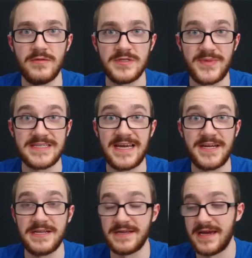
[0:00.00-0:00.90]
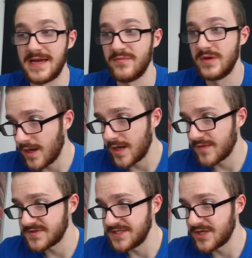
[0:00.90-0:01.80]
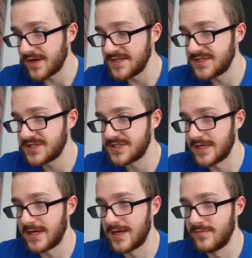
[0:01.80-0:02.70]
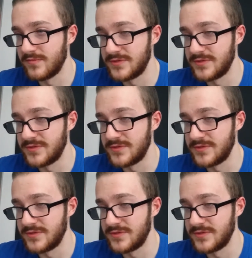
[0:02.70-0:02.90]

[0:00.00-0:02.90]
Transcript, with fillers: spectacular game. Uh, and obviously DICE um,